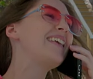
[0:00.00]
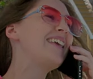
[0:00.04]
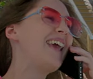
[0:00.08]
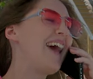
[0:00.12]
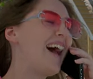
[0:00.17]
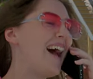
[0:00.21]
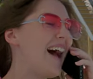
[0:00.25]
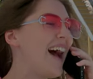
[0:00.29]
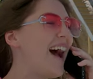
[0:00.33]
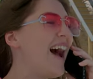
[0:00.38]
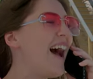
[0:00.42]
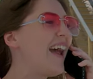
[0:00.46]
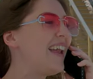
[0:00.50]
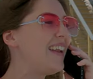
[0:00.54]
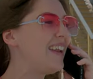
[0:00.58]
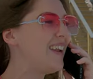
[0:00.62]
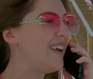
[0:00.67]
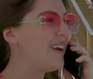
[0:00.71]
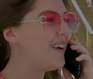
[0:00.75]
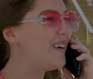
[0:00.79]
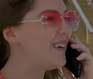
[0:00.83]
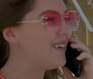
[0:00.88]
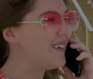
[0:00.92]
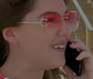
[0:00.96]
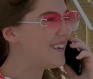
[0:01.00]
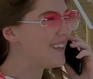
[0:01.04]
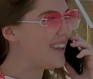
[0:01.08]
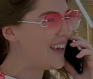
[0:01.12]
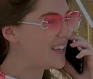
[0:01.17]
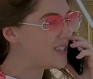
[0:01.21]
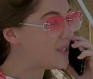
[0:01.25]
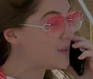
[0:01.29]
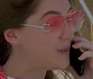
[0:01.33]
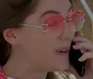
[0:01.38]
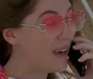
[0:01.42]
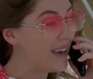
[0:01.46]
Yeah, I know.
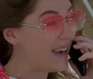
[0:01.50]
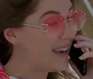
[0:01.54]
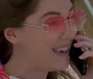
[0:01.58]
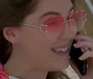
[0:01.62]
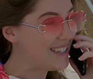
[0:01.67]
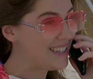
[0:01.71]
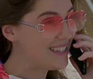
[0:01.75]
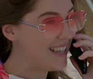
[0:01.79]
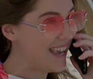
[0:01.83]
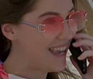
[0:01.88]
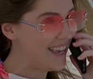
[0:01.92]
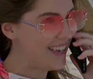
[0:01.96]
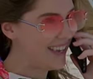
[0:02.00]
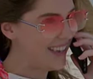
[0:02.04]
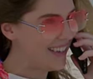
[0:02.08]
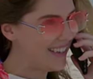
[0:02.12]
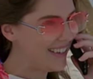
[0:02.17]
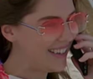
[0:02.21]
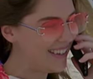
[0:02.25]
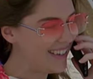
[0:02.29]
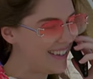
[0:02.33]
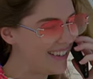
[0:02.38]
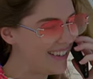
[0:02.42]
That's why I say it.